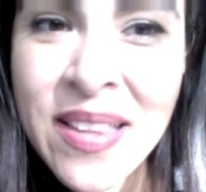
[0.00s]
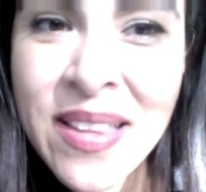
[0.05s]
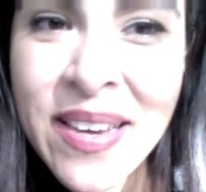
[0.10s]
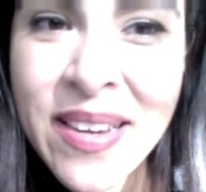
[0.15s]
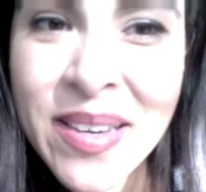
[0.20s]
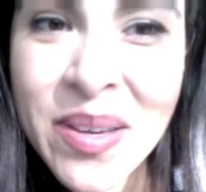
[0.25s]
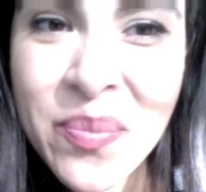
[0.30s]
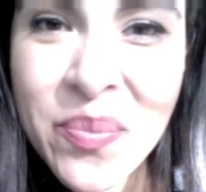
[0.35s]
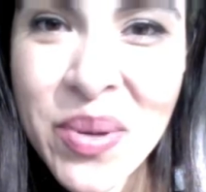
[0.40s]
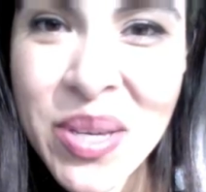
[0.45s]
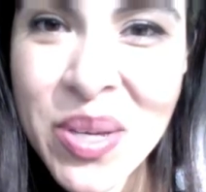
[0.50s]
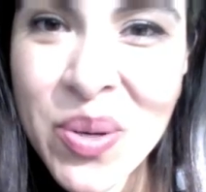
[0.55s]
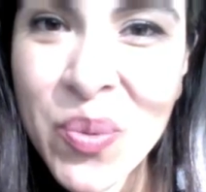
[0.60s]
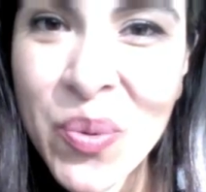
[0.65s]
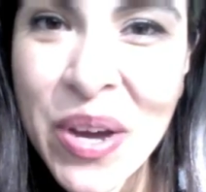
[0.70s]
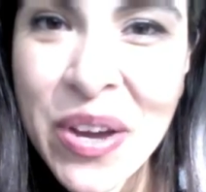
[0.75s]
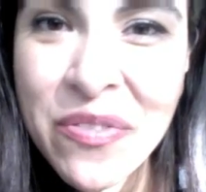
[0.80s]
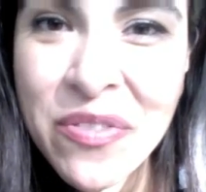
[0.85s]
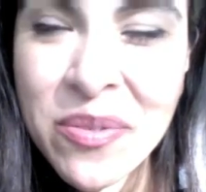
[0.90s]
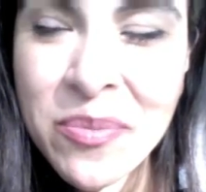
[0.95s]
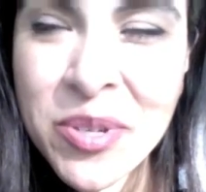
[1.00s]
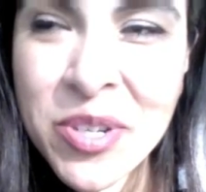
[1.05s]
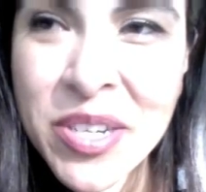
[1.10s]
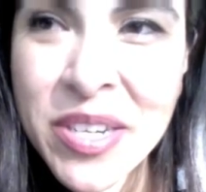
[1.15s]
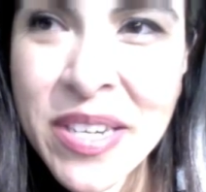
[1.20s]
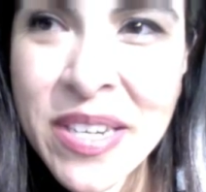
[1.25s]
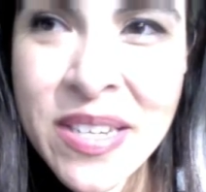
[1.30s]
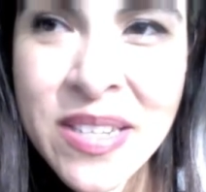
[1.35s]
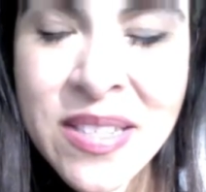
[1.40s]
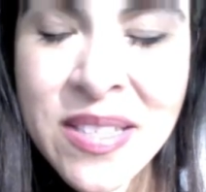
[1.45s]
that can be away from your
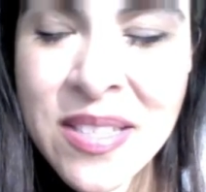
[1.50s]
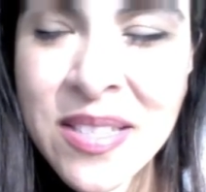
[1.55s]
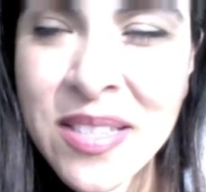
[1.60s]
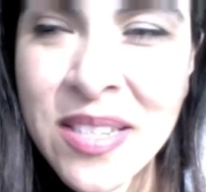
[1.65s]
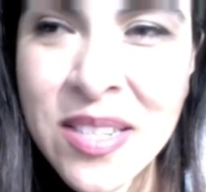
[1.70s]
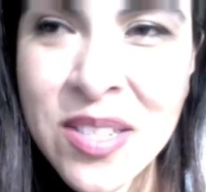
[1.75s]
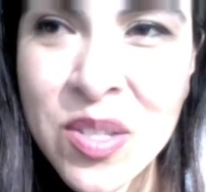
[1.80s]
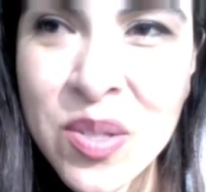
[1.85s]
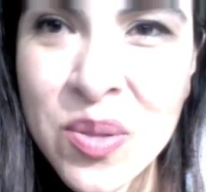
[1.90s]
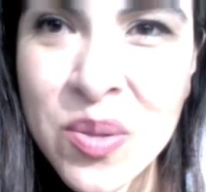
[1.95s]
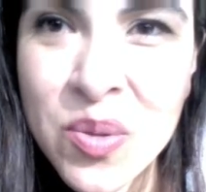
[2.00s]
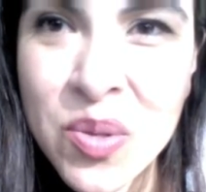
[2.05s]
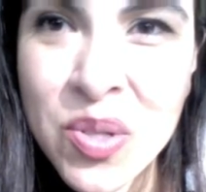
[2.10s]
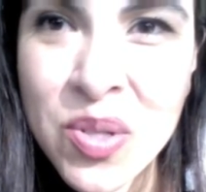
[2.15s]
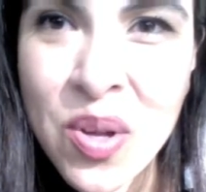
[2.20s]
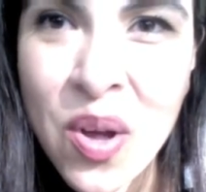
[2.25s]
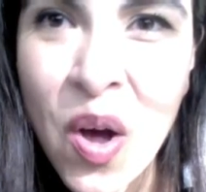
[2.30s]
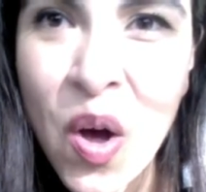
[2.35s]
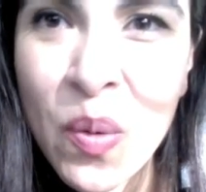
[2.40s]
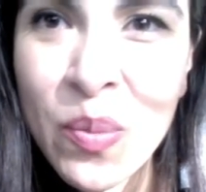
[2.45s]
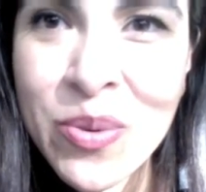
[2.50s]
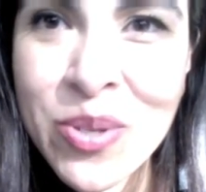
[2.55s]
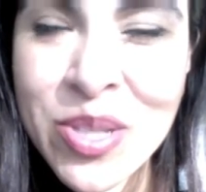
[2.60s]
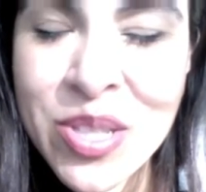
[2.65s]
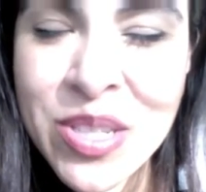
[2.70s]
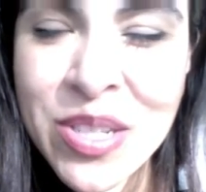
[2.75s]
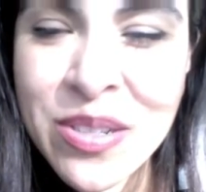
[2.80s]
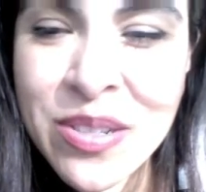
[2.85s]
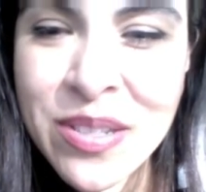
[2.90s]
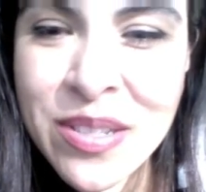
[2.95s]
kids, it's
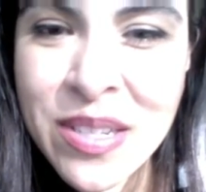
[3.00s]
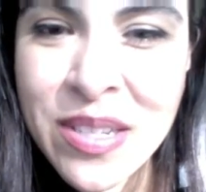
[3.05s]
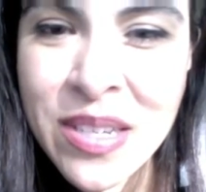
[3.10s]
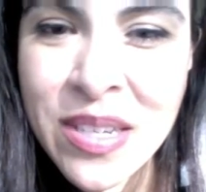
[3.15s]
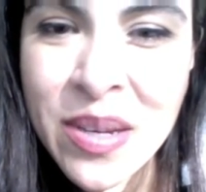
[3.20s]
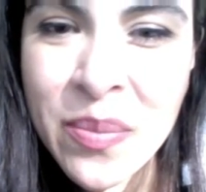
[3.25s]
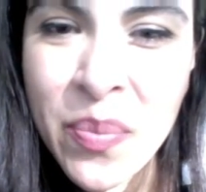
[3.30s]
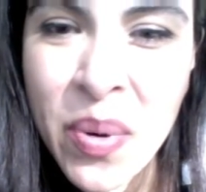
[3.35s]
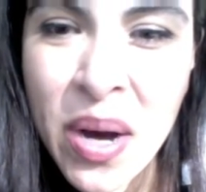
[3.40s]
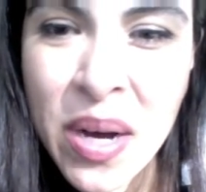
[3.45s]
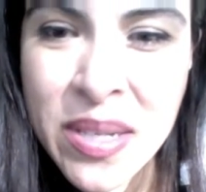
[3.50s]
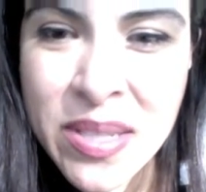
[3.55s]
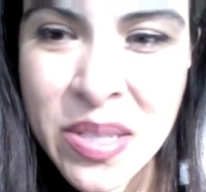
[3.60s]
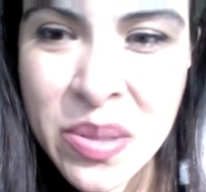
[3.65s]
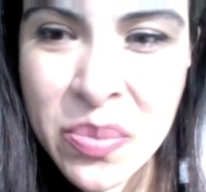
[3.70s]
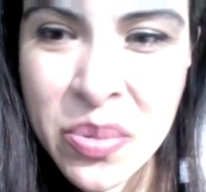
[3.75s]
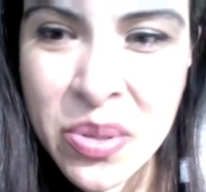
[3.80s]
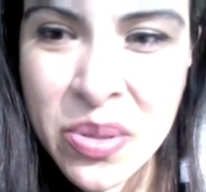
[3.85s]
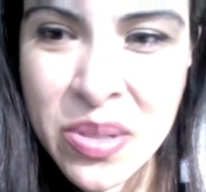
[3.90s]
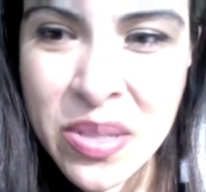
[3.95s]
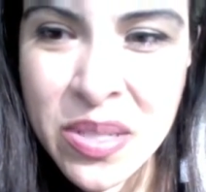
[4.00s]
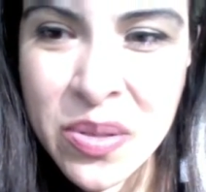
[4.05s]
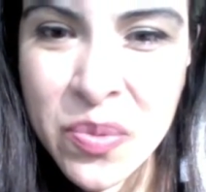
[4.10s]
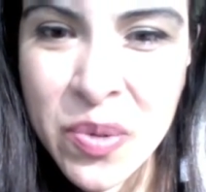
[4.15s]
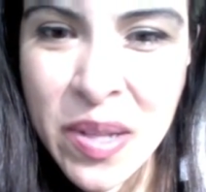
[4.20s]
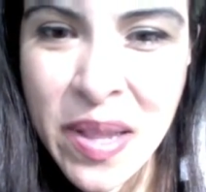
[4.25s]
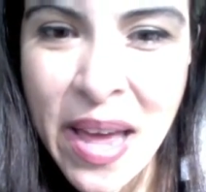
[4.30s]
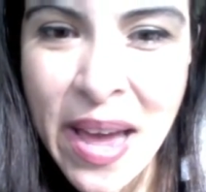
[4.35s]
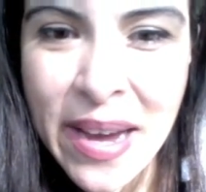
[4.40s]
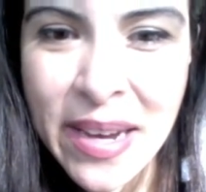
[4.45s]
almost nearly impossible to
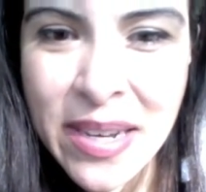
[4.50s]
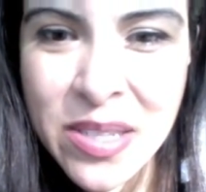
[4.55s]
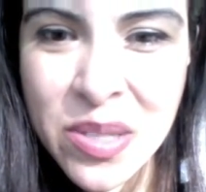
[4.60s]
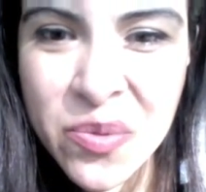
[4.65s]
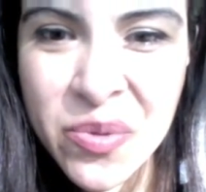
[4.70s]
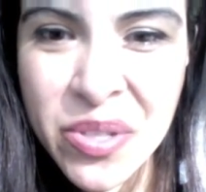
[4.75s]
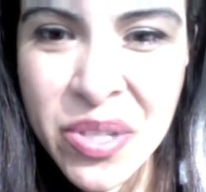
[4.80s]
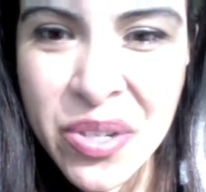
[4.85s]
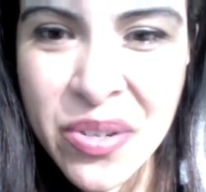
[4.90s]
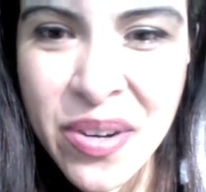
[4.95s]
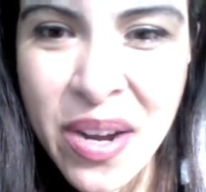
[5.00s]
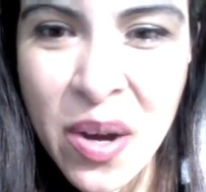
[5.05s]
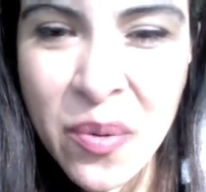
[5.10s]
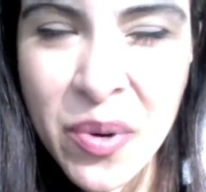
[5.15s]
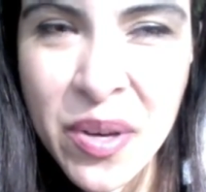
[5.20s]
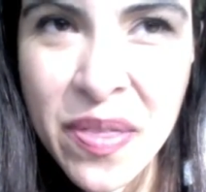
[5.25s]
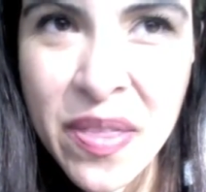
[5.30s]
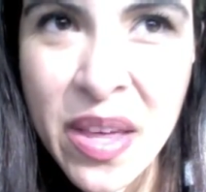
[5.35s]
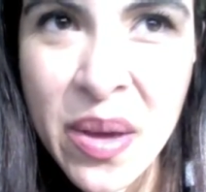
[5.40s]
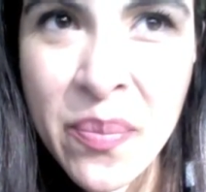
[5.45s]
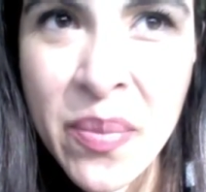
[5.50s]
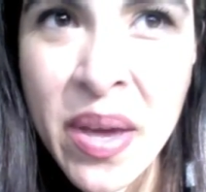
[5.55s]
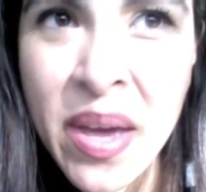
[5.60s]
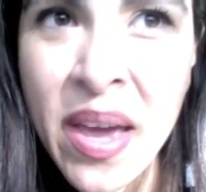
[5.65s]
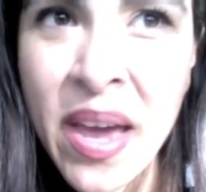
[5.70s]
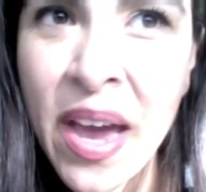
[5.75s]
relax when you're not with them.